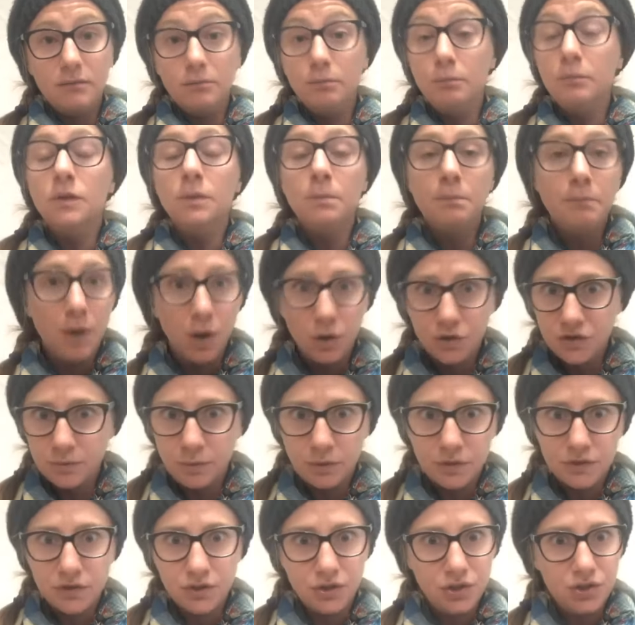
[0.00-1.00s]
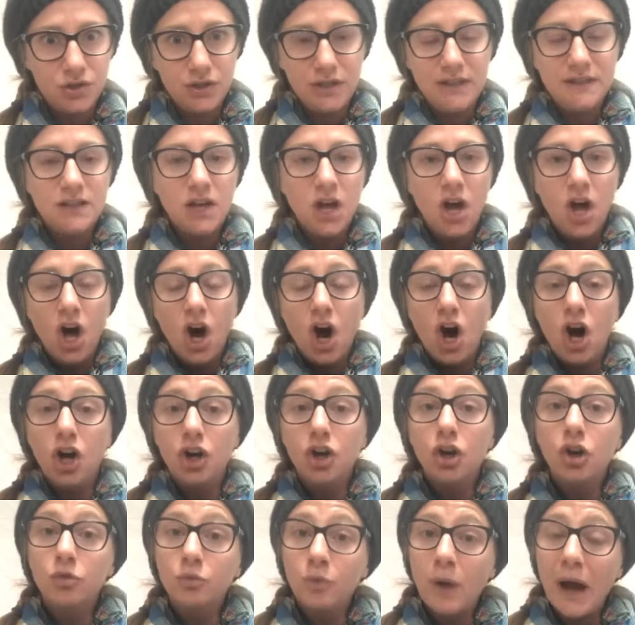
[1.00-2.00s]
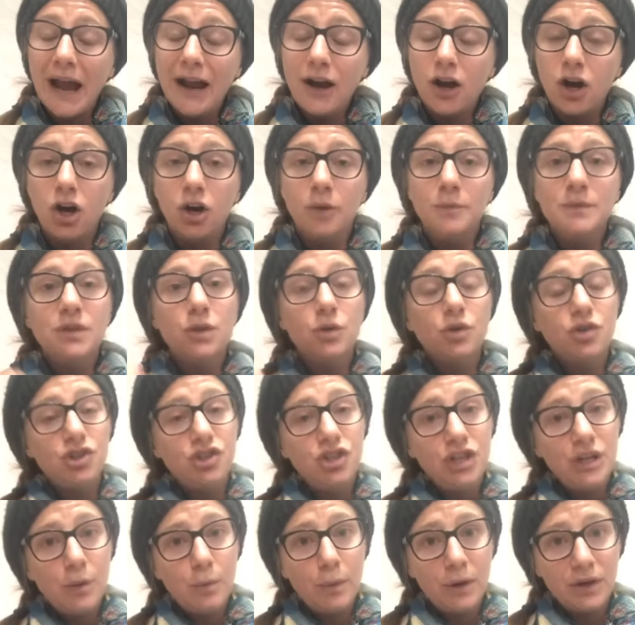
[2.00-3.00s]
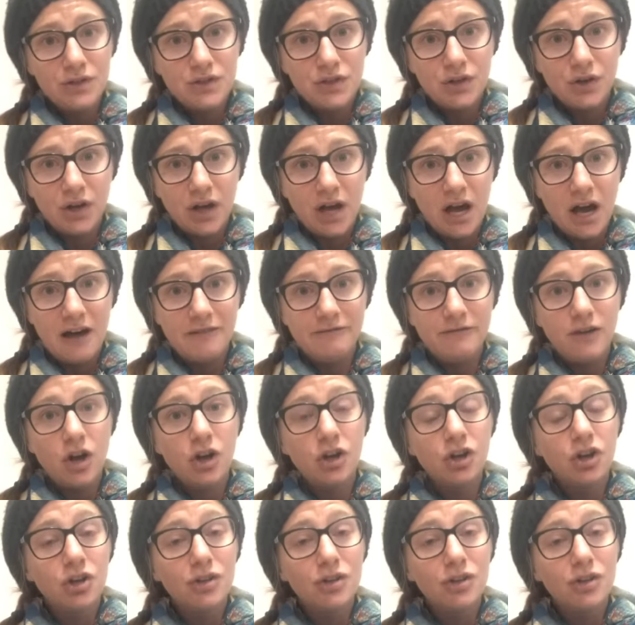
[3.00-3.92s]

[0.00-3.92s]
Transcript: multiple surgeries on her right arm. So she wears her cuff on her